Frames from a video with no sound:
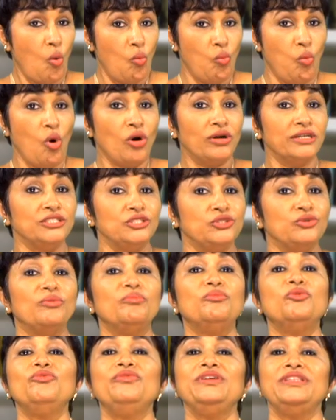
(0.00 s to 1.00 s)
Walk into a
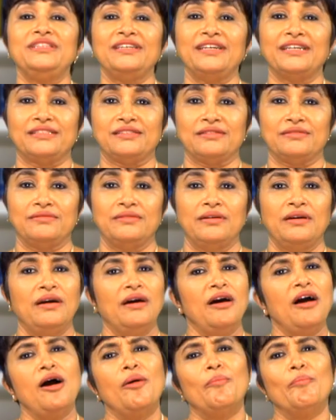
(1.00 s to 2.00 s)
movie theater.
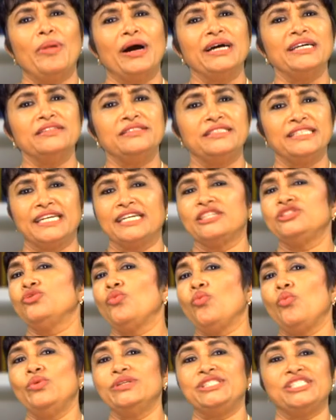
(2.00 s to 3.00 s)
Buy a ticket to
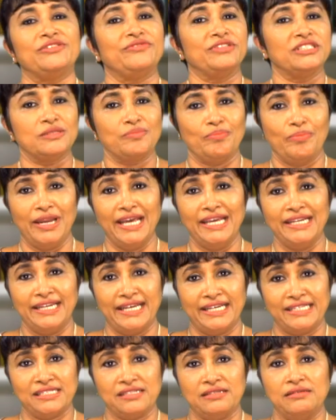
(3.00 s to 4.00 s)
whichever's playing
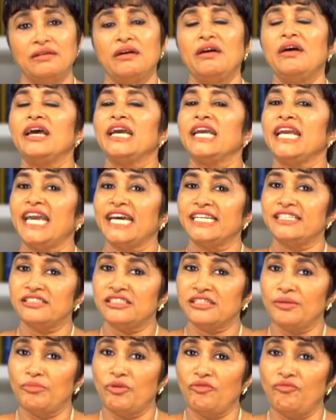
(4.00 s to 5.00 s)
next. Get a
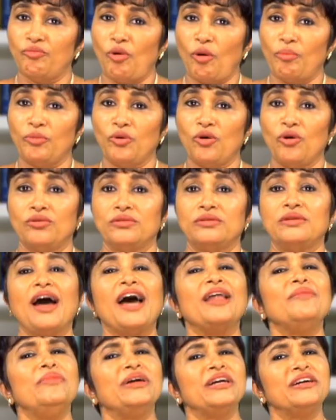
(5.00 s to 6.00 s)
tub of popcorn
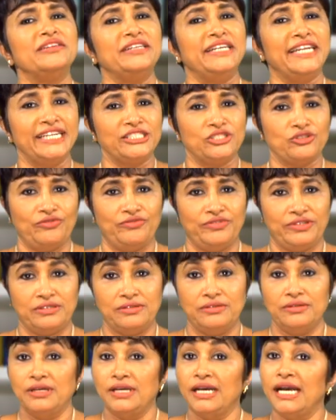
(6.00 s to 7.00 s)
and make a date of
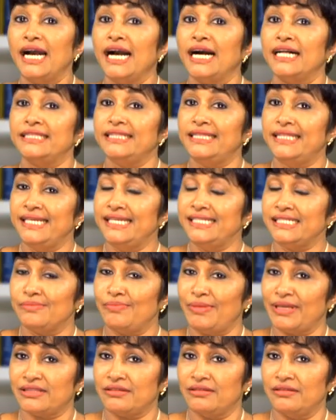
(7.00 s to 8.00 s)
it. These
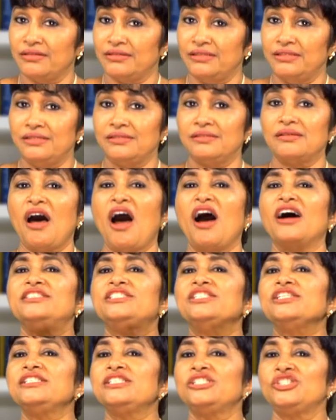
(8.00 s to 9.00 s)
methods are
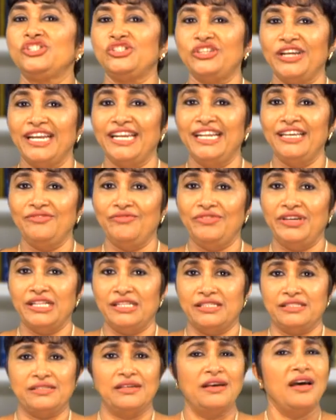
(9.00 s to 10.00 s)
just training
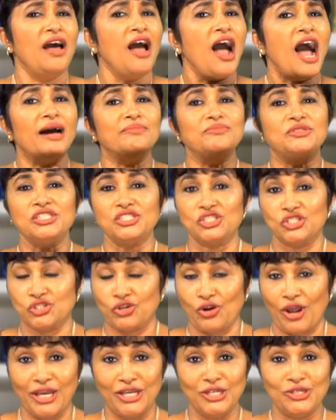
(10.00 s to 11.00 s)
wheels. I'm just
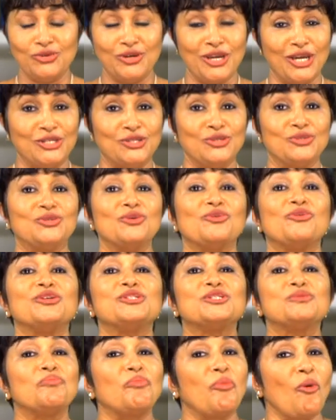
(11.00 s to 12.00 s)
trying to get you to
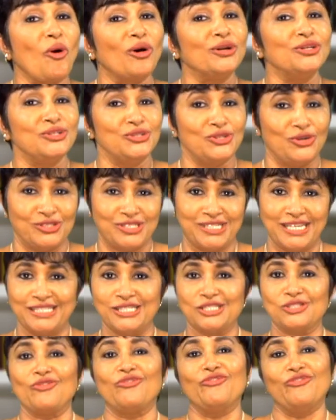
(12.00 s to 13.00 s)
respond to your
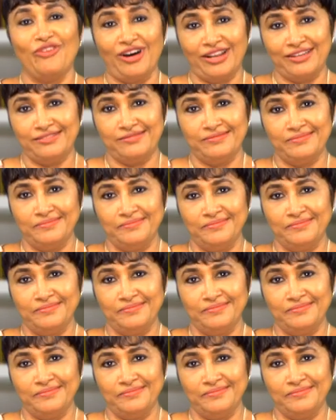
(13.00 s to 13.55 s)
sense of fun.